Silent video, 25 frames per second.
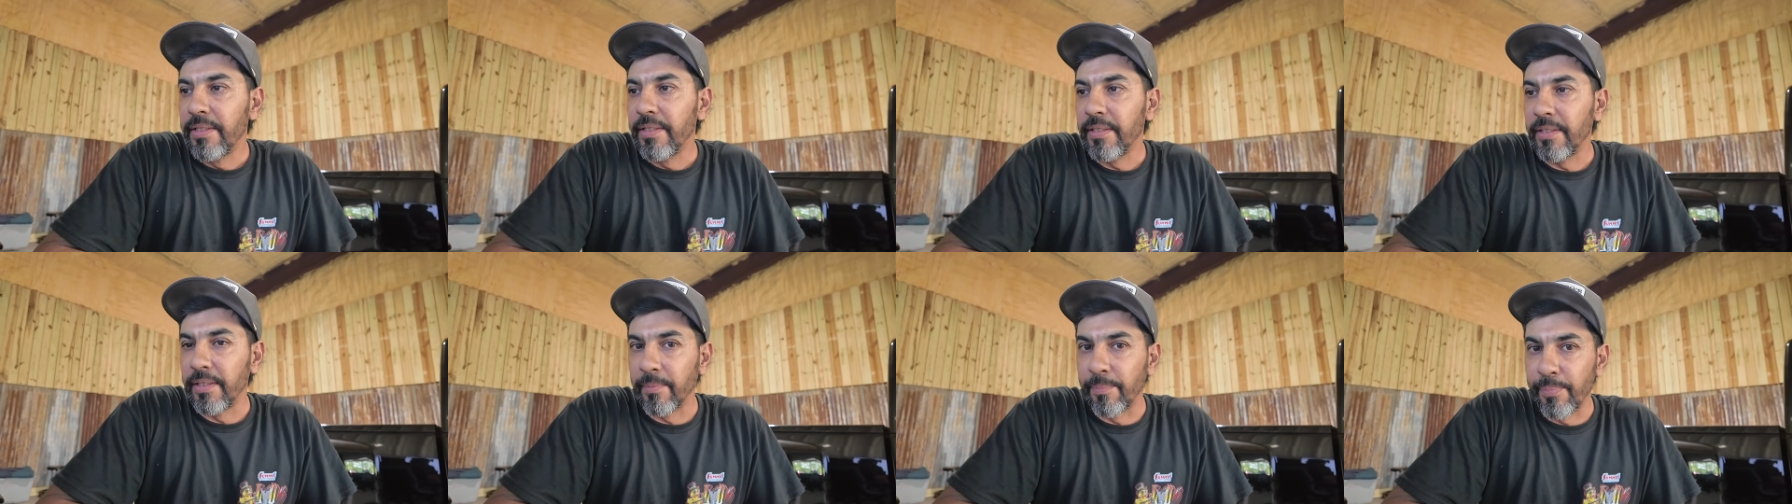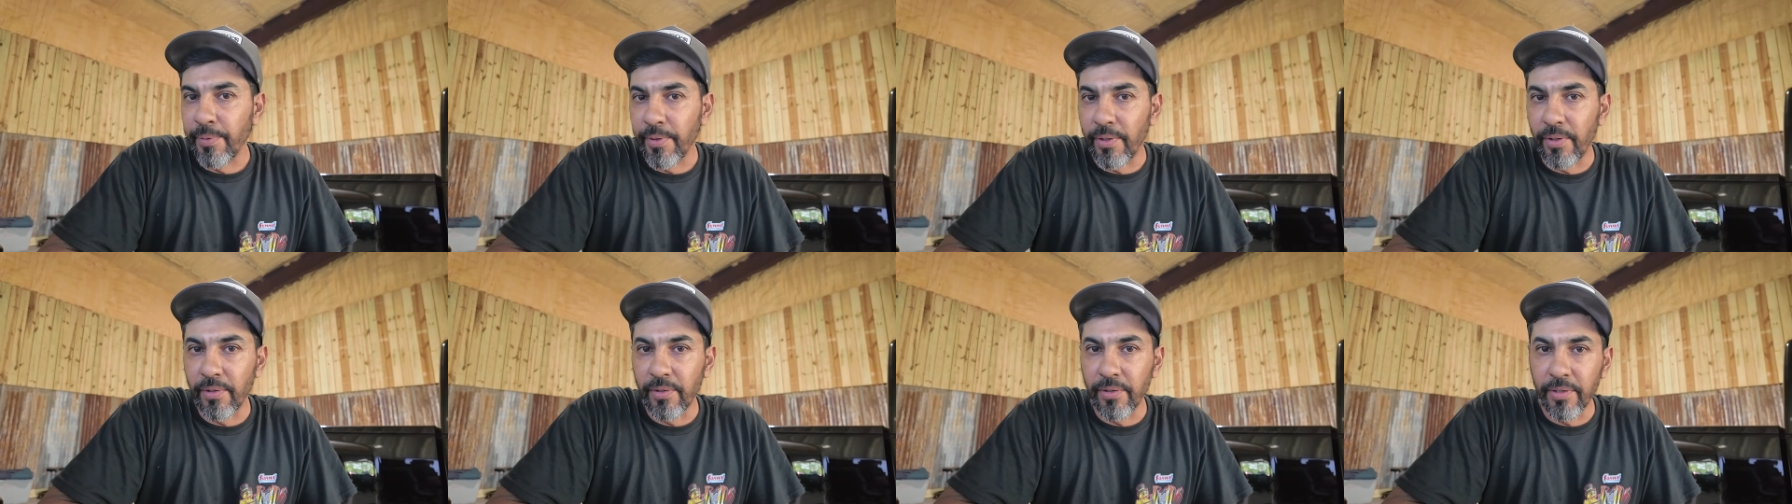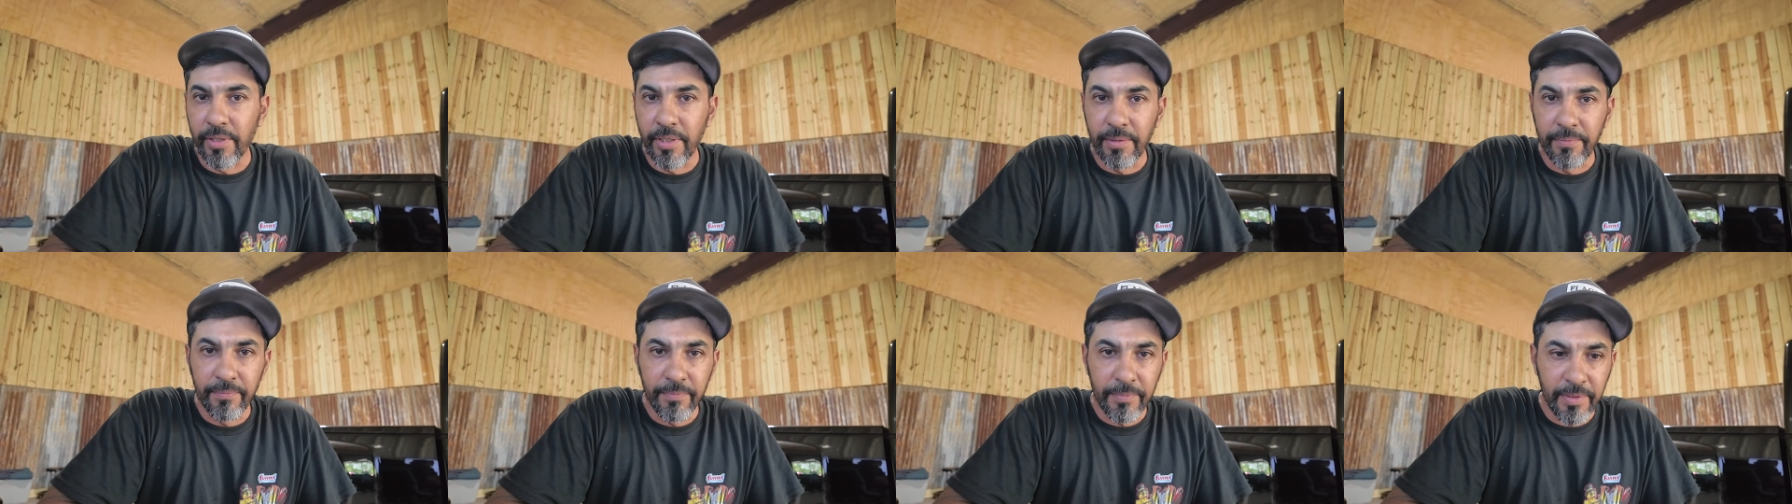the
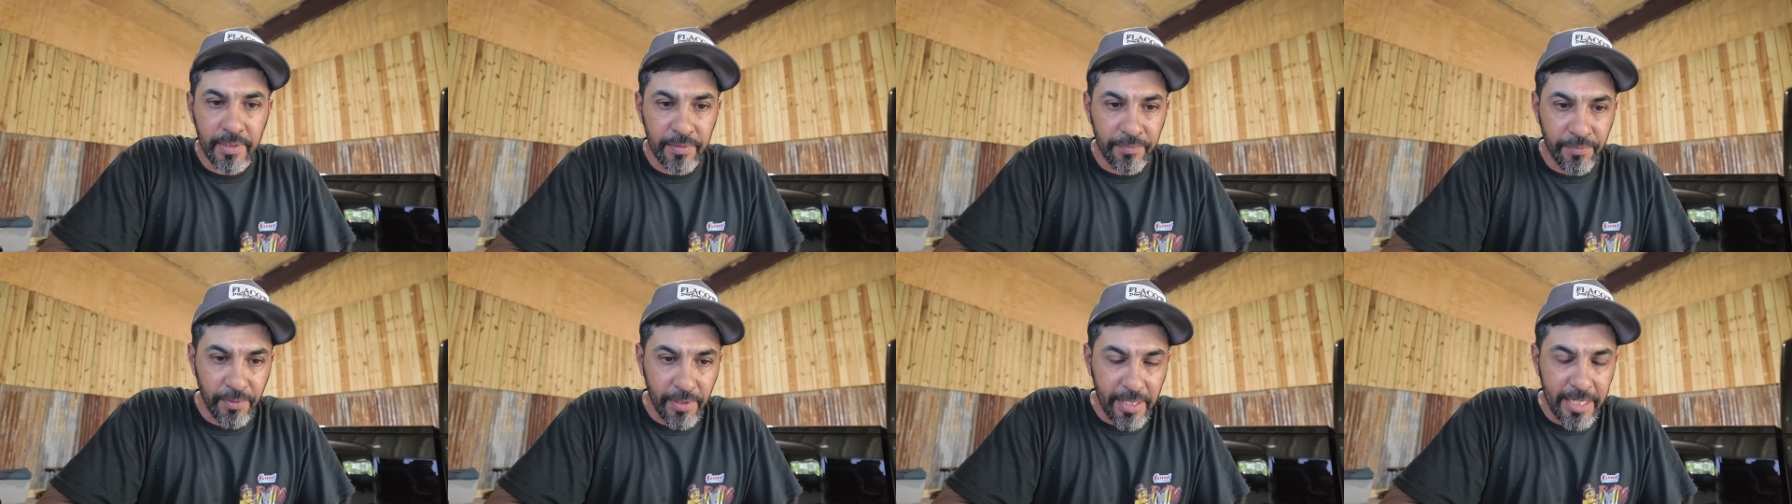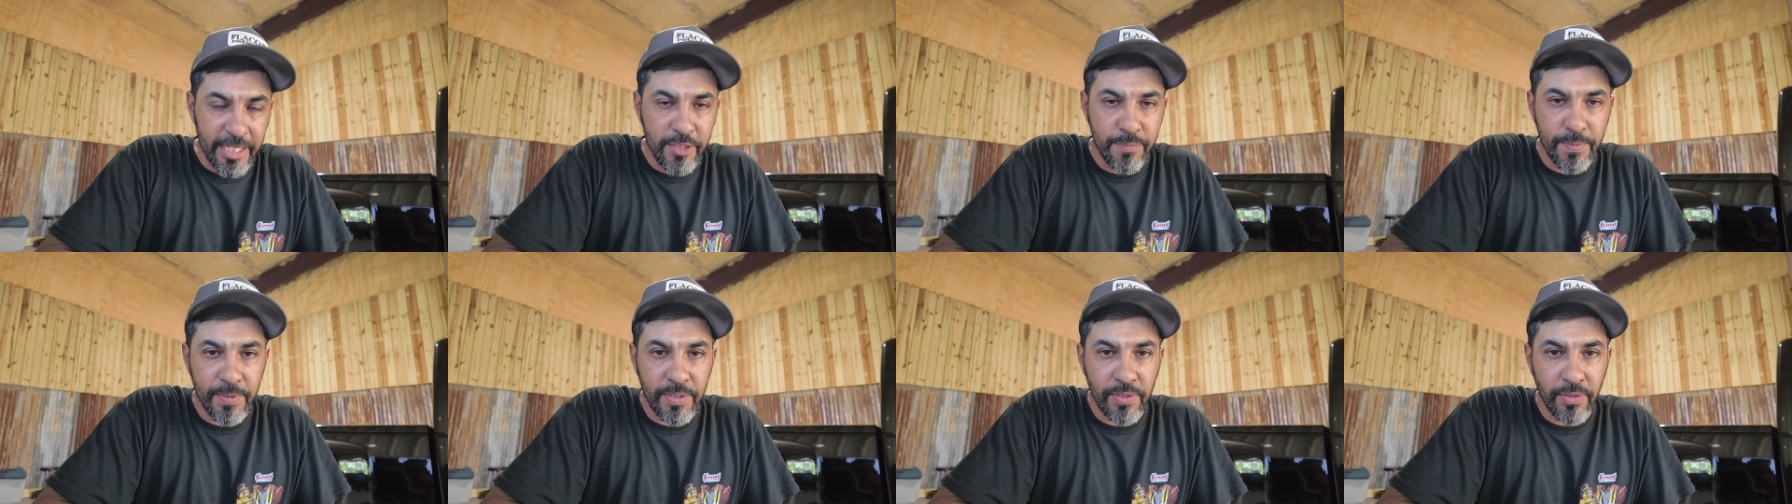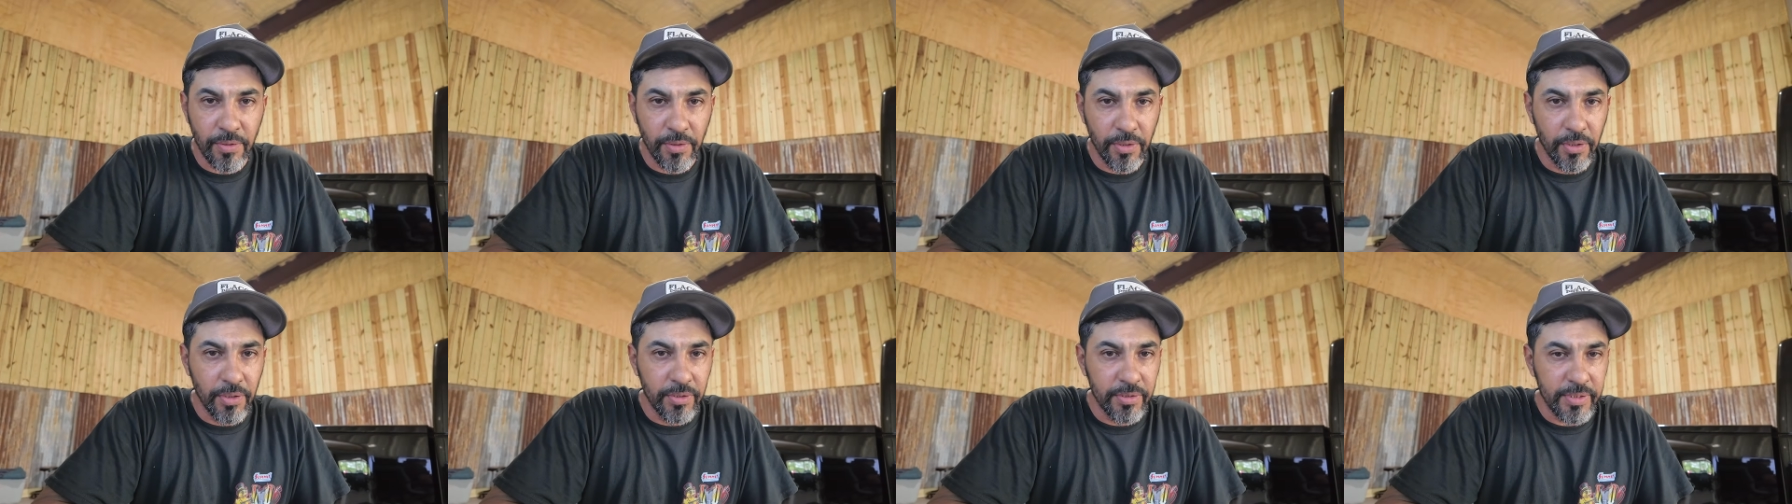program for HP
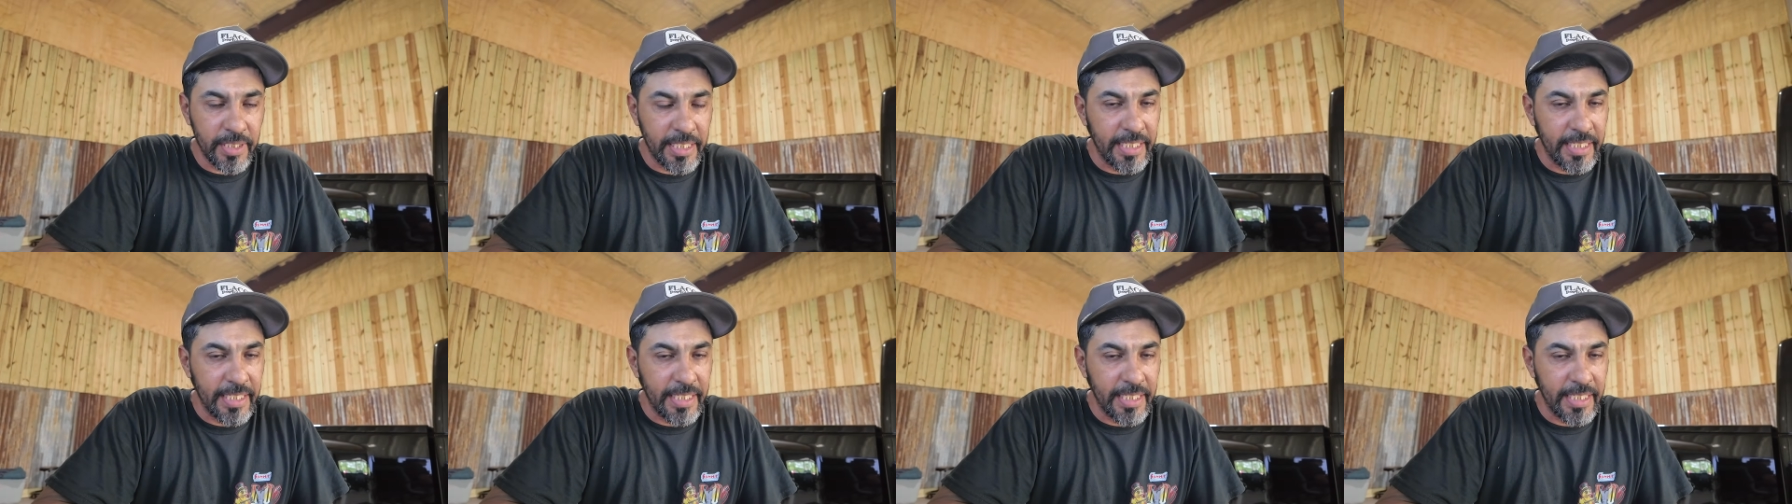tuners,